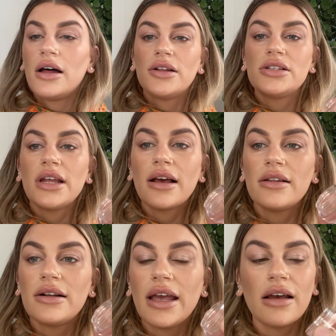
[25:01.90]
I'll just take
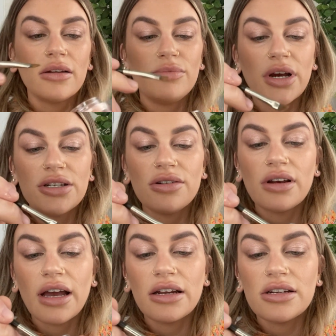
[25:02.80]
a little angled brush. You
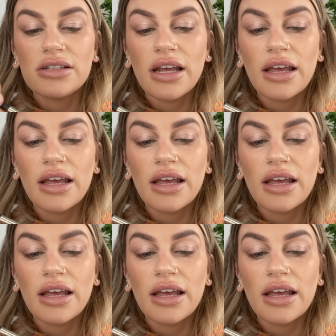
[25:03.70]
can kind of just